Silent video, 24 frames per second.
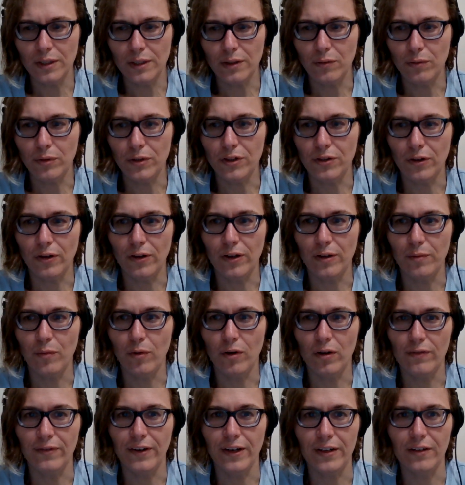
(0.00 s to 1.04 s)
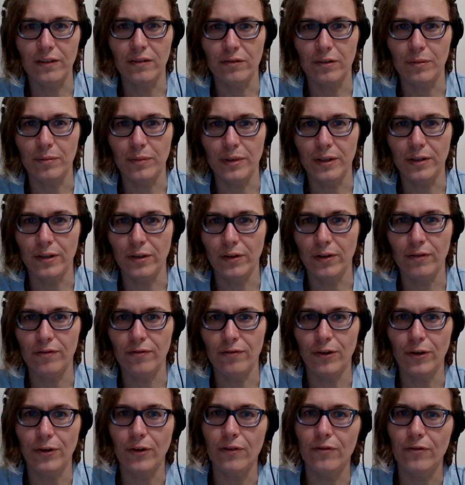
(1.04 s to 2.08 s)
withdrawing more affection from me, or going
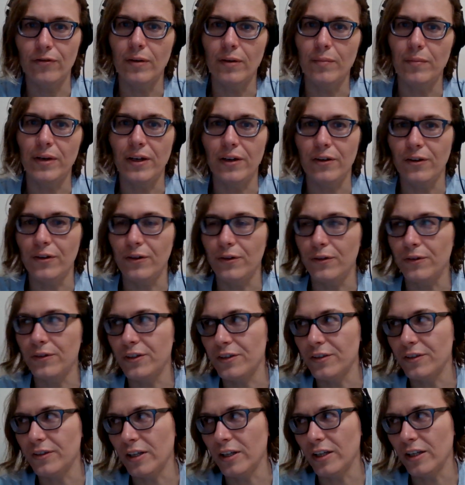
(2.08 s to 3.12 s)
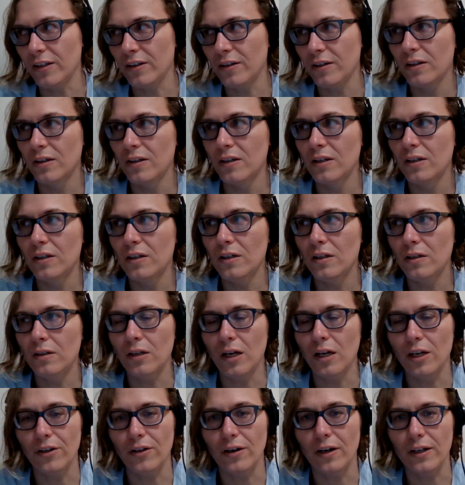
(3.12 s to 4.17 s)
further from me, or just like
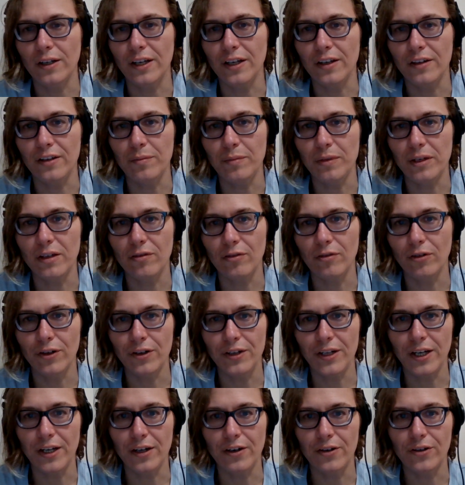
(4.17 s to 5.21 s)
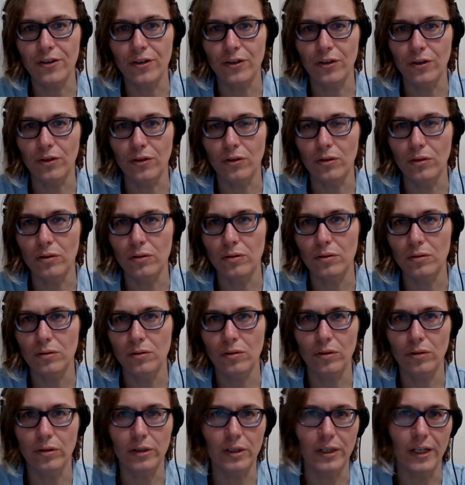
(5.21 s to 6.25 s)
not talking to me for a day or two,
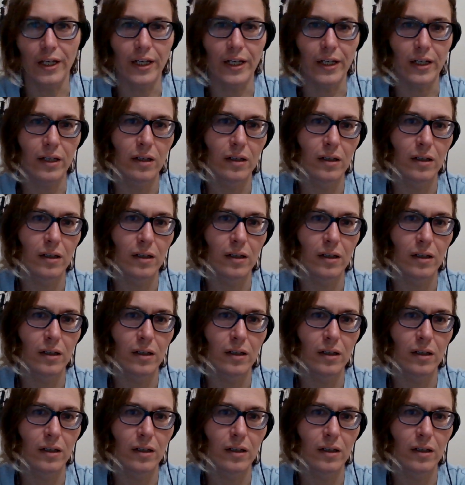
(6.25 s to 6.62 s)
or like,